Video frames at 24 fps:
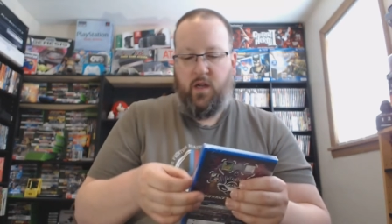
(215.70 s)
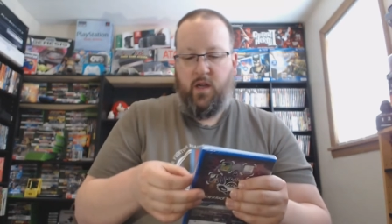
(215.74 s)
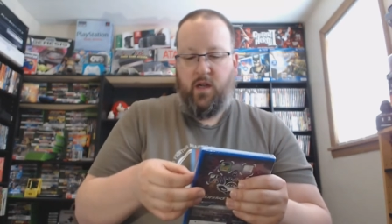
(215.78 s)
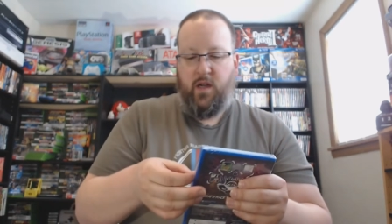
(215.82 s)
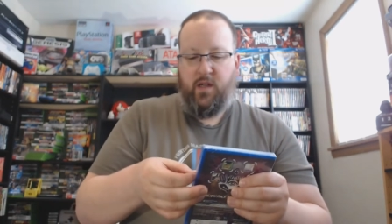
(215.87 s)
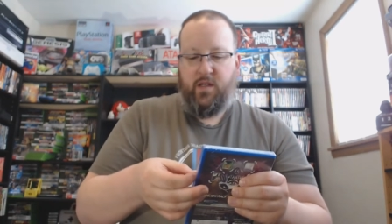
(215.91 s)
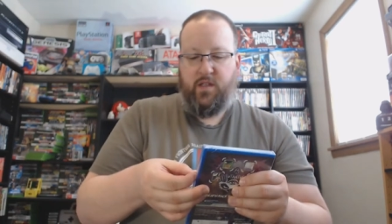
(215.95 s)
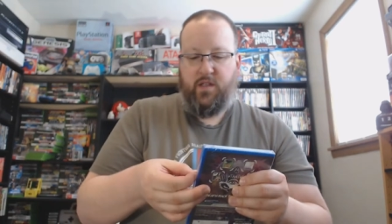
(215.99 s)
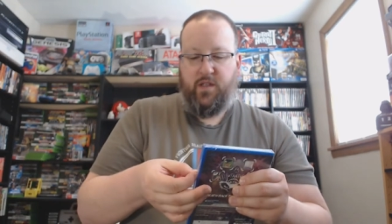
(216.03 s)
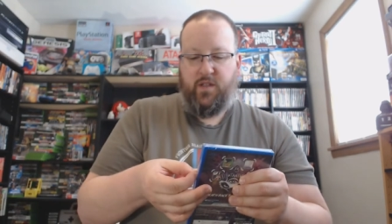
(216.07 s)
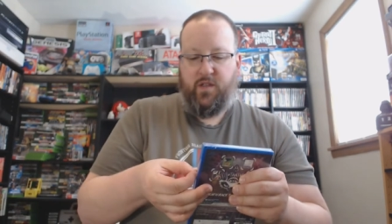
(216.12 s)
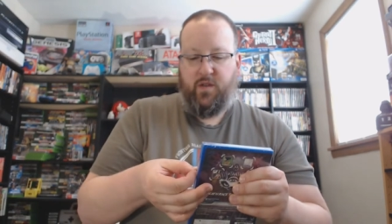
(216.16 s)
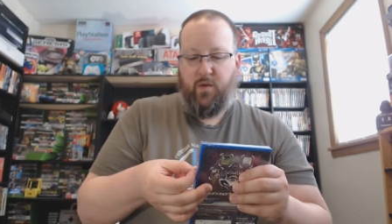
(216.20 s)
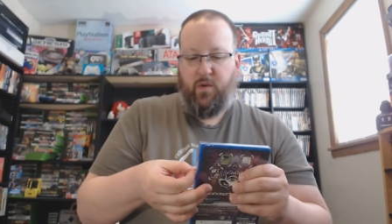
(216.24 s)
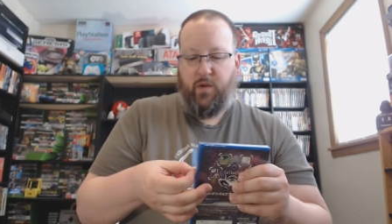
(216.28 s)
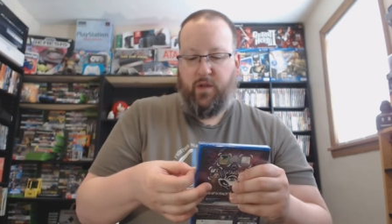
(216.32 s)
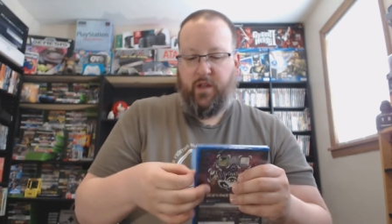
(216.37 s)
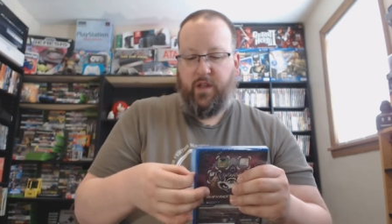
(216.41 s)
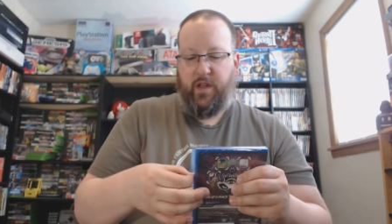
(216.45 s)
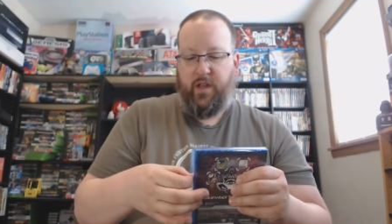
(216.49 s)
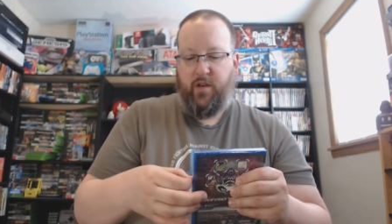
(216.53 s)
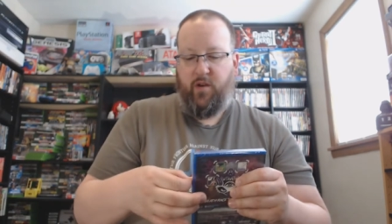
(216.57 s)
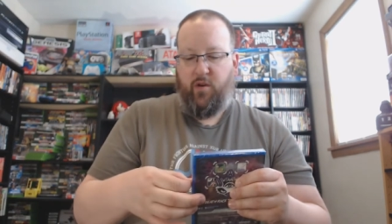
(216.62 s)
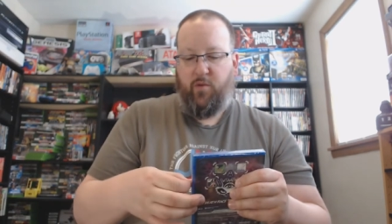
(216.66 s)
just
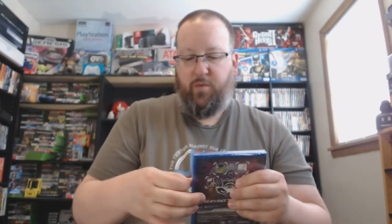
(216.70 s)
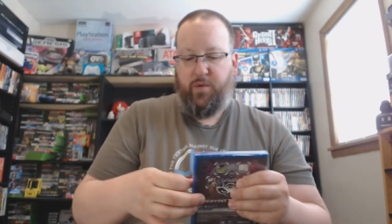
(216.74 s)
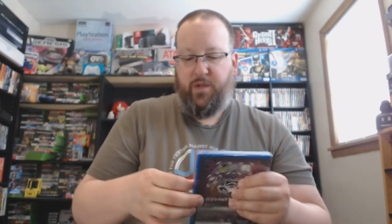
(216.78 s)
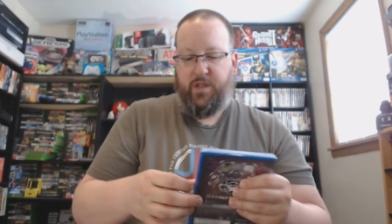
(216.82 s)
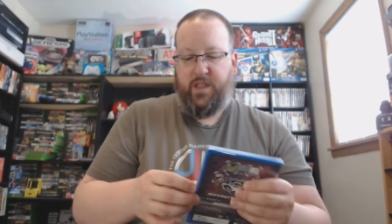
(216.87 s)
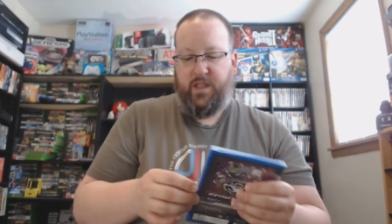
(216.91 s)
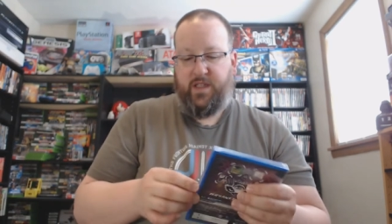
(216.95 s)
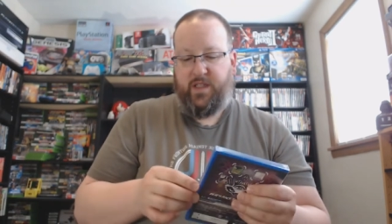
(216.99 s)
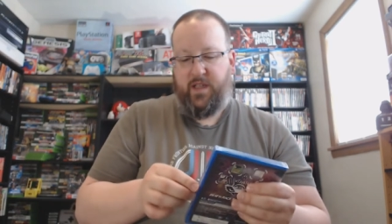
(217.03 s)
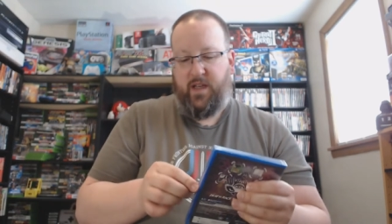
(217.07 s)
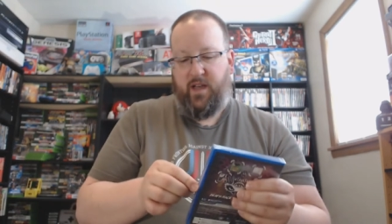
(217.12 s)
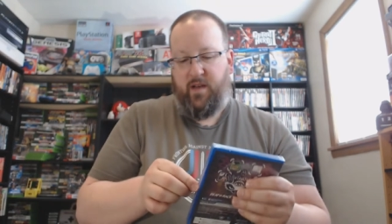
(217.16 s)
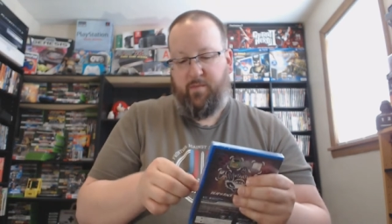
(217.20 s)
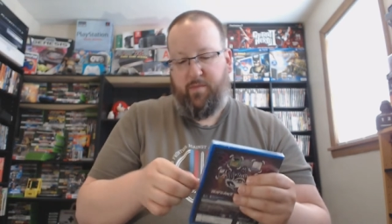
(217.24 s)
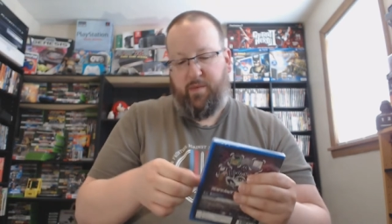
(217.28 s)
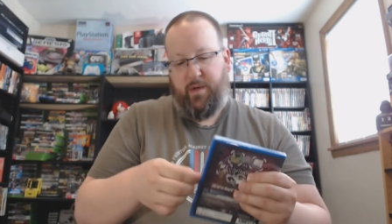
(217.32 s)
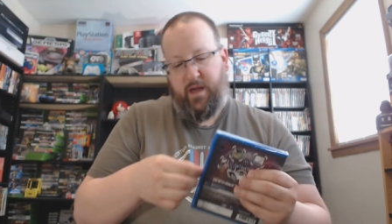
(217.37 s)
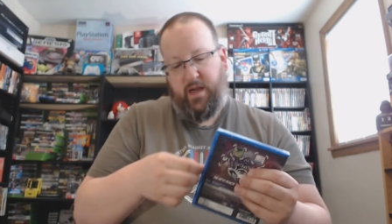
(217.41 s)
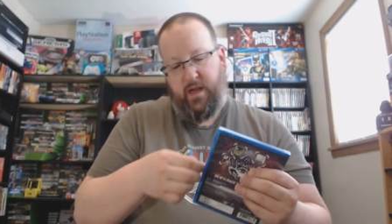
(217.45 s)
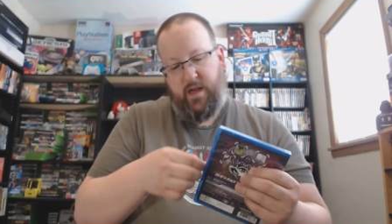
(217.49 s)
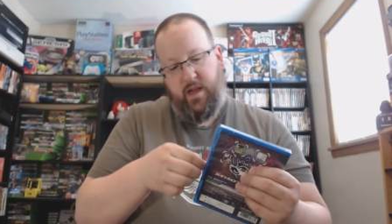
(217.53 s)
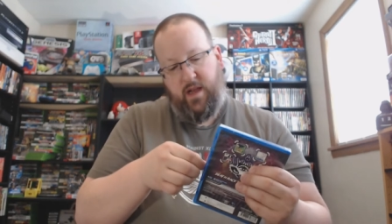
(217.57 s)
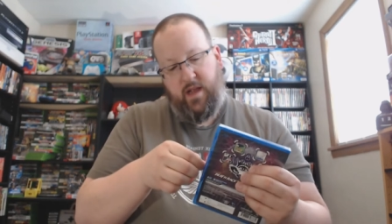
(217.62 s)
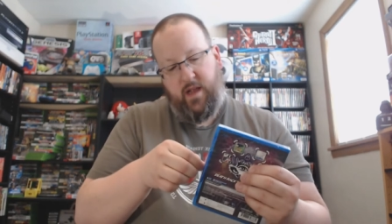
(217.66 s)
quickly open this up
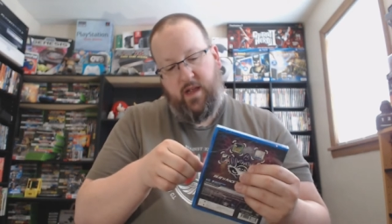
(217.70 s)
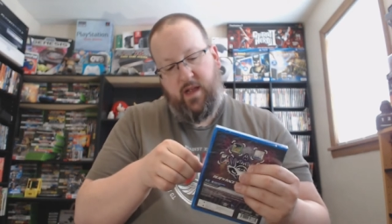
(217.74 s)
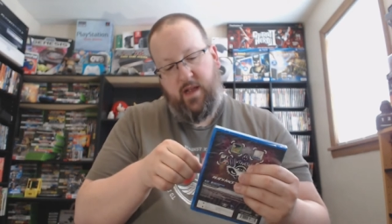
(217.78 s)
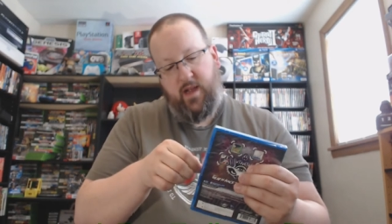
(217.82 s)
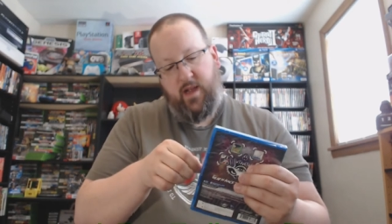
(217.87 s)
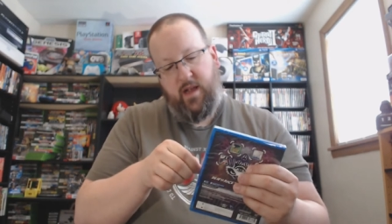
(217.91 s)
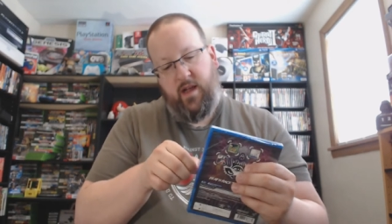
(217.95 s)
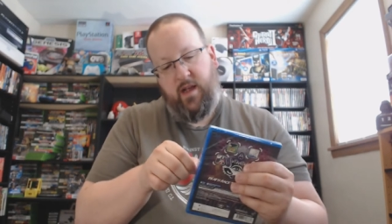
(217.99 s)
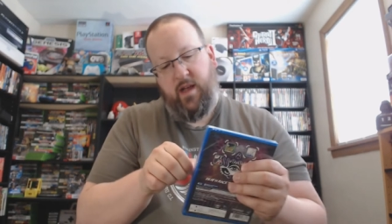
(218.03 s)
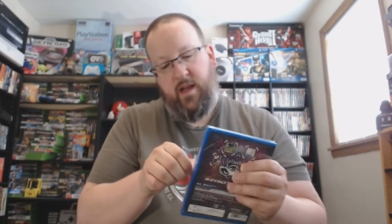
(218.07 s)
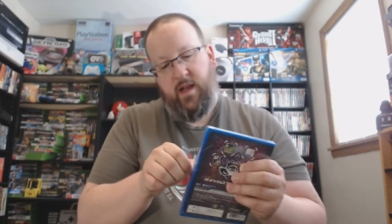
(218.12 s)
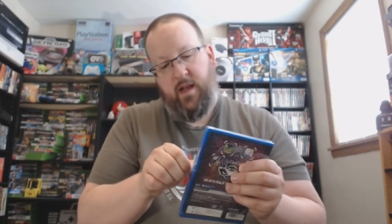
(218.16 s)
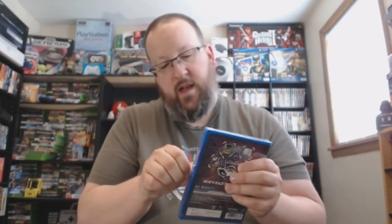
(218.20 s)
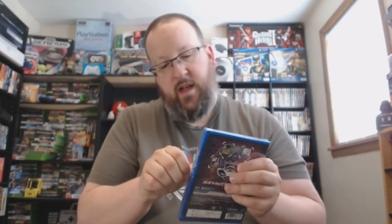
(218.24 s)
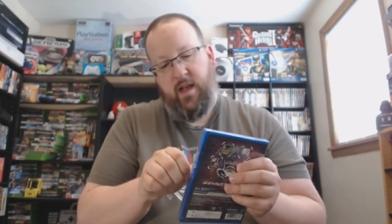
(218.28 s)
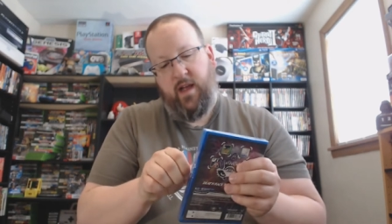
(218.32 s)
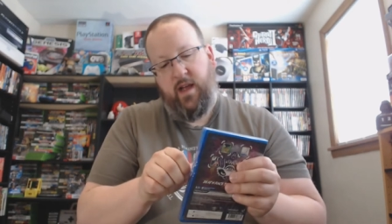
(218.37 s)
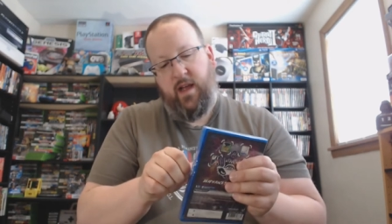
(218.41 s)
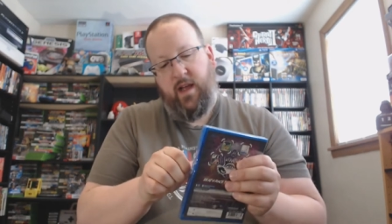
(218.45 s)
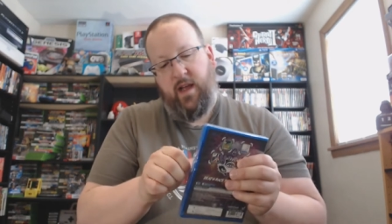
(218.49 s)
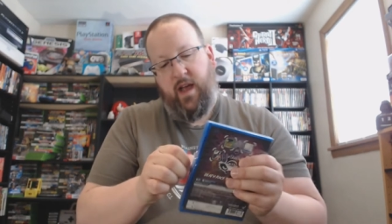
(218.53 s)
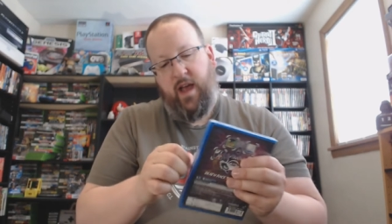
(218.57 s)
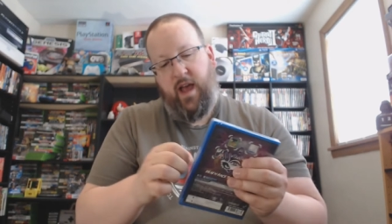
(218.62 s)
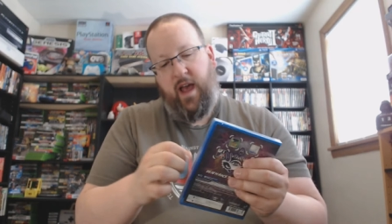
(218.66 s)
and
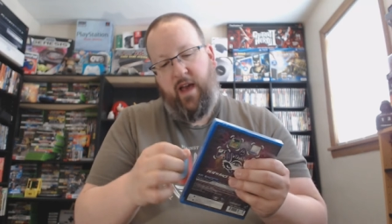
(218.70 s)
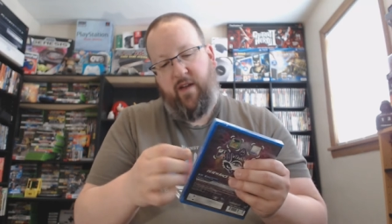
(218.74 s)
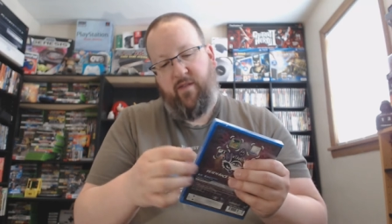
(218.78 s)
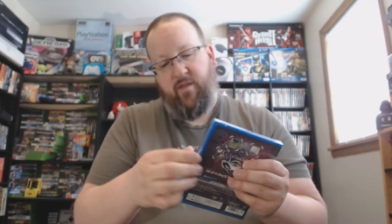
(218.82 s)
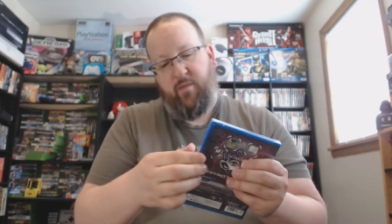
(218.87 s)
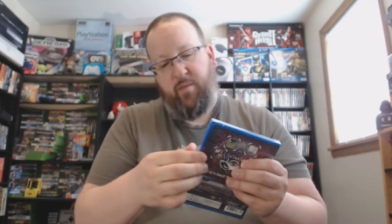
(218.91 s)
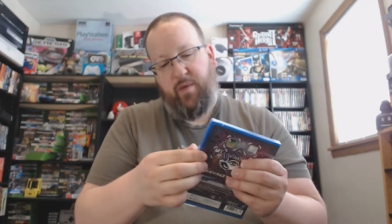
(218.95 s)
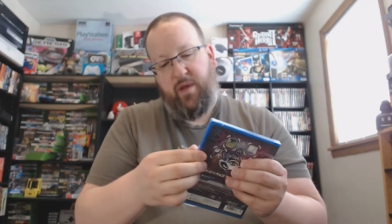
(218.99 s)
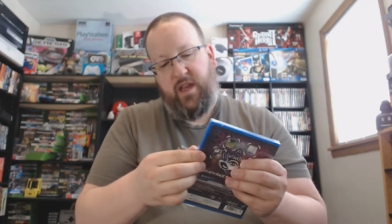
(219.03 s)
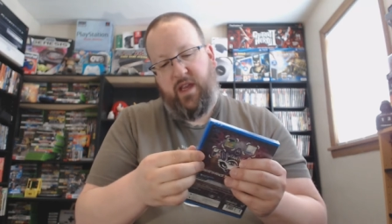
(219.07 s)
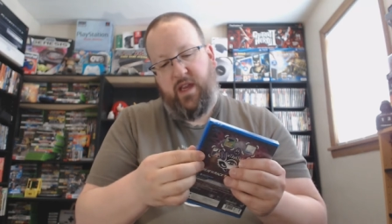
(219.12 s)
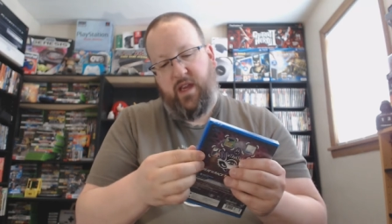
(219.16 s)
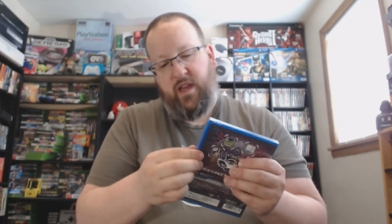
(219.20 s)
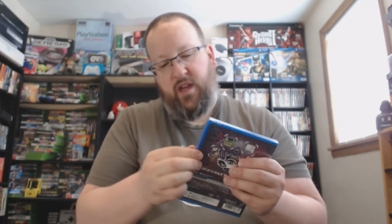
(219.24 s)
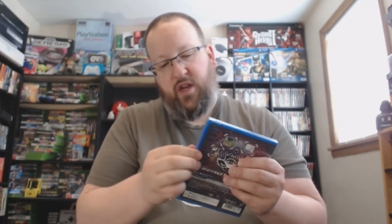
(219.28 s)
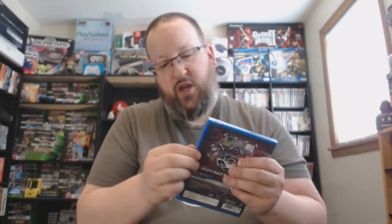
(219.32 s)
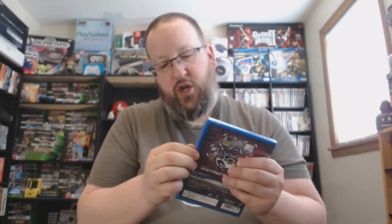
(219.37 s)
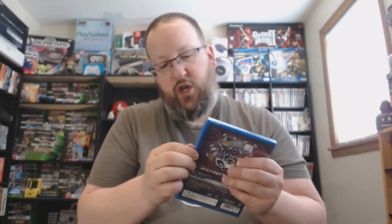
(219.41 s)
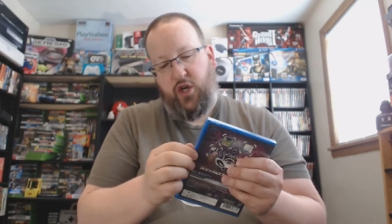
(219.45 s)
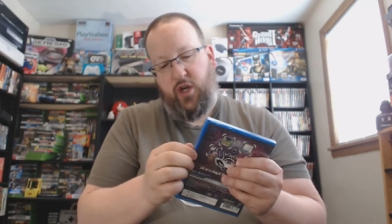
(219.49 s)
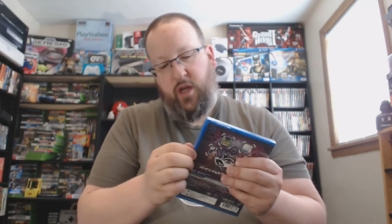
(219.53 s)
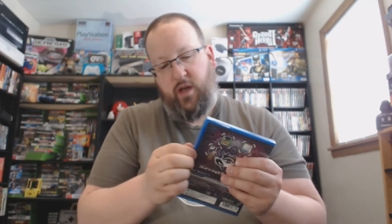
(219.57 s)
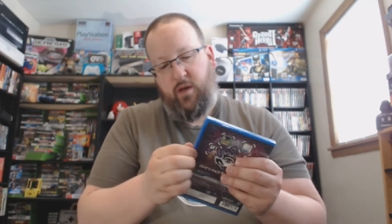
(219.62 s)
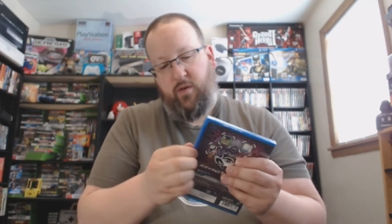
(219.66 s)
have a peek,
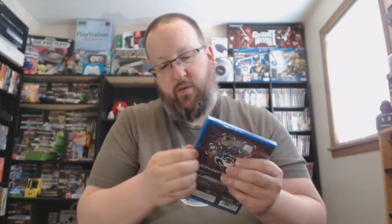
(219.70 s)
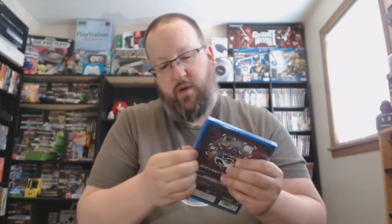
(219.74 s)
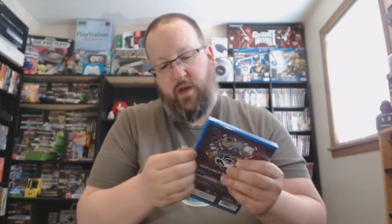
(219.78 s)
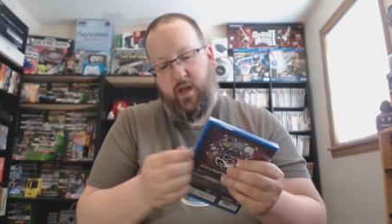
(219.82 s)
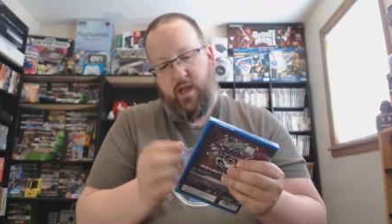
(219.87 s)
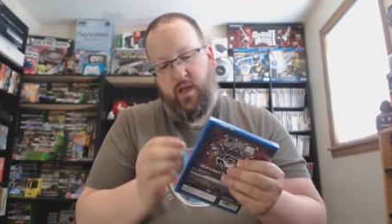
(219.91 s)
shall we?